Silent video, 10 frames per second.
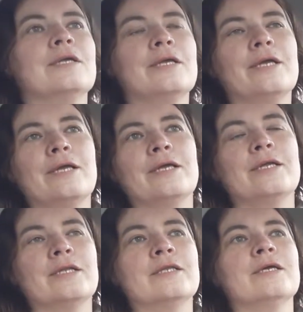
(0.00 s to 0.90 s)

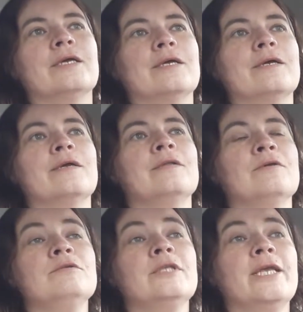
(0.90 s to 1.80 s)
And
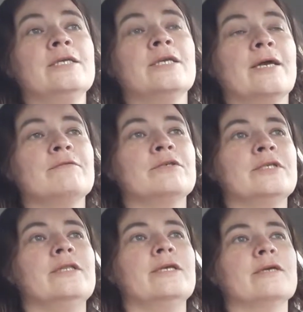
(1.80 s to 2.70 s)
those things have to
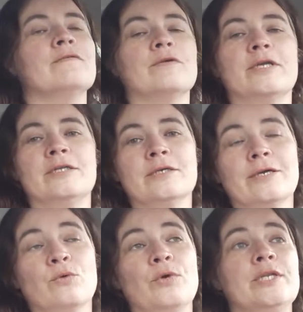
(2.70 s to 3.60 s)
sit there for the
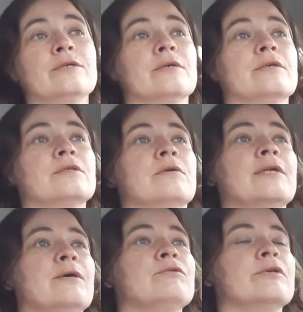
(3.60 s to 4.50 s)
entire winter. So
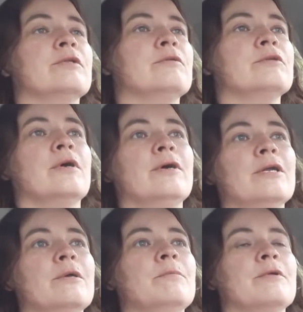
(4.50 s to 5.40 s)
that also includes
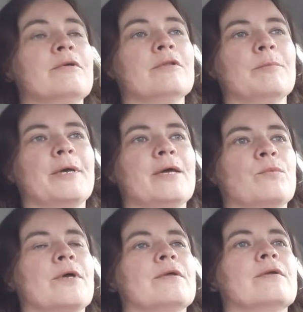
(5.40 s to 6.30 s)
autumn and all the
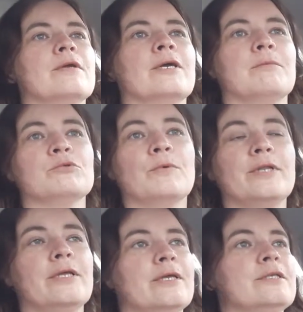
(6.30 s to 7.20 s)
bad weather that comes
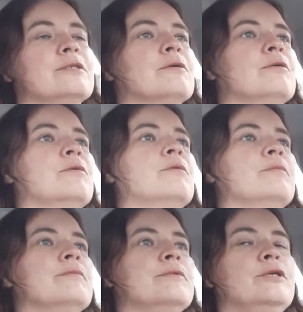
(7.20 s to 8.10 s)
with it. So
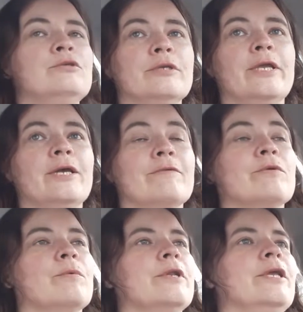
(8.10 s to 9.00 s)
usually
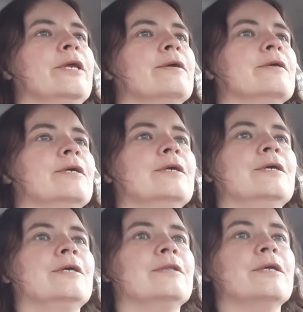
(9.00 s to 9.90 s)
after 1 year,
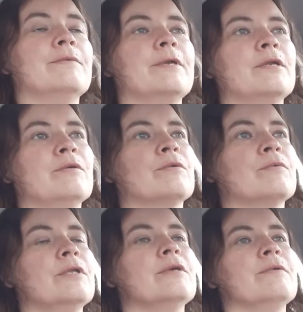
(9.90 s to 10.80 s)
they really look
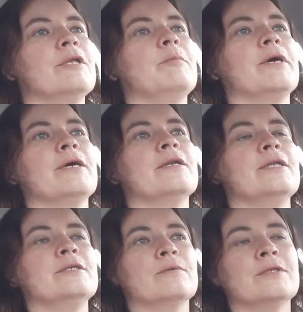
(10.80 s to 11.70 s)
really, really bad. At
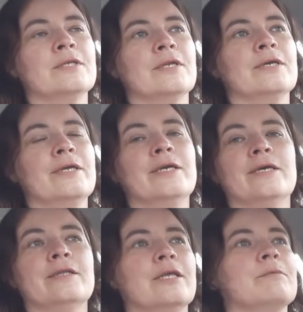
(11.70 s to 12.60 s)
least the ones that I
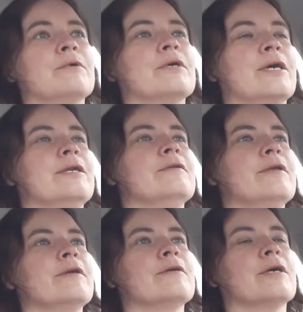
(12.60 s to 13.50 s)
had, they were kind of
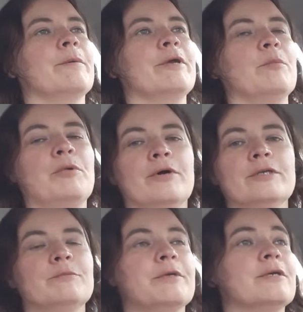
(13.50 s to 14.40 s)
like coming
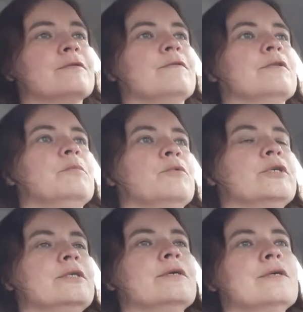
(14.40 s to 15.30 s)
apart because of all the
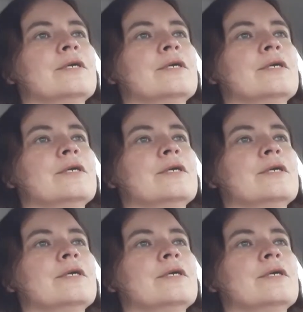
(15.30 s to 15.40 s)
moisture.